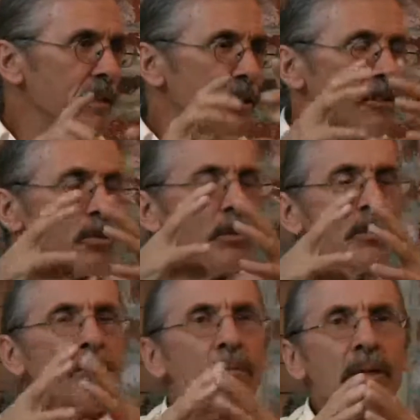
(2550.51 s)
So when
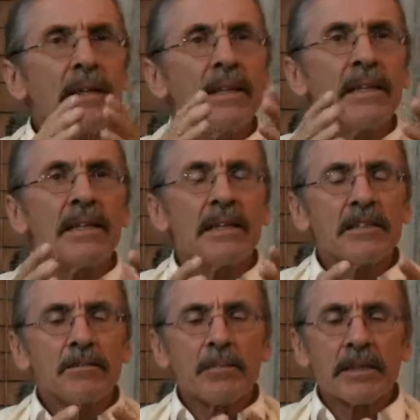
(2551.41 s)
you read
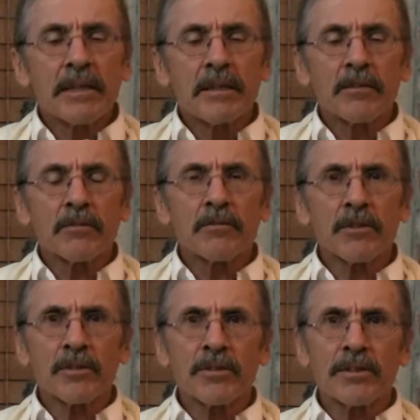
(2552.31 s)
this particular
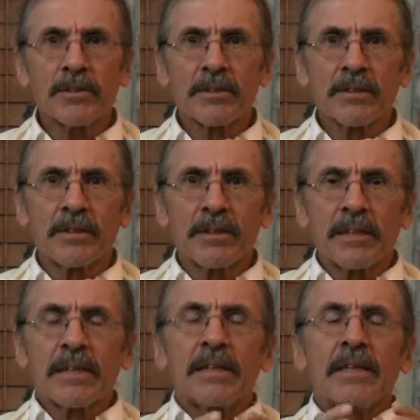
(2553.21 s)
verse,
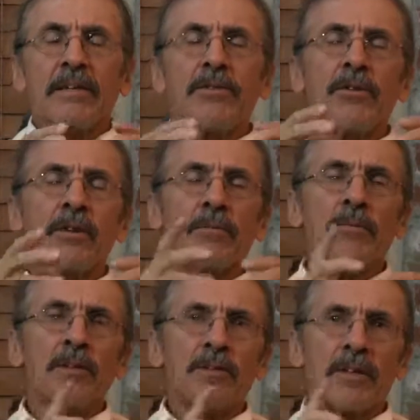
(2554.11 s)
if you can
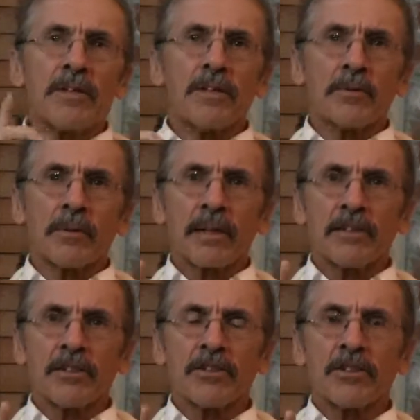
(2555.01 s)
move into the
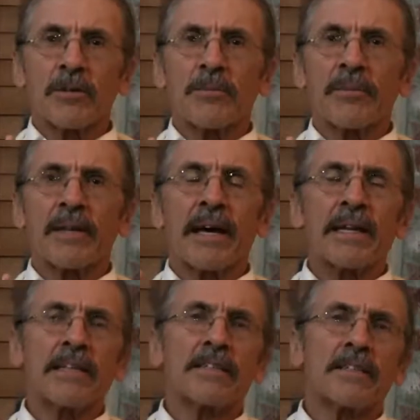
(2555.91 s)
relationship
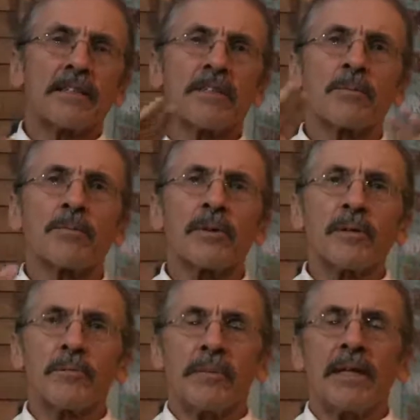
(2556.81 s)
that it's the
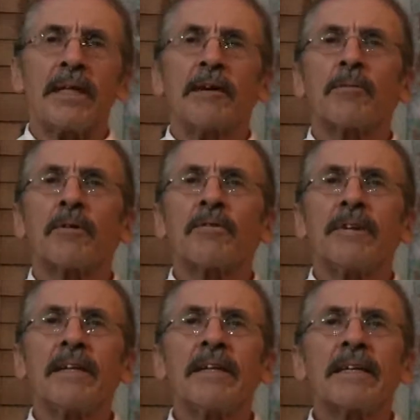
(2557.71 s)
Supreme Being
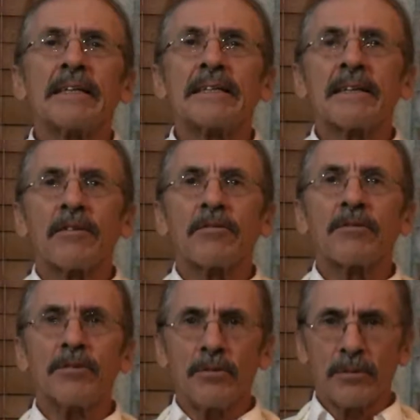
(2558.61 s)
revealing itself
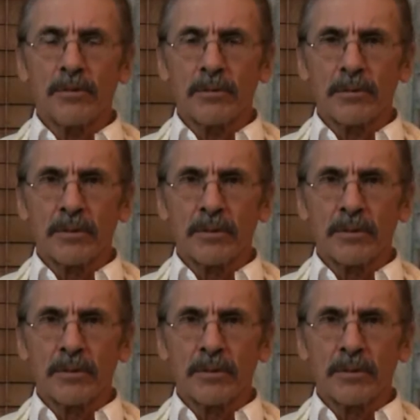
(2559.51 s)
to you,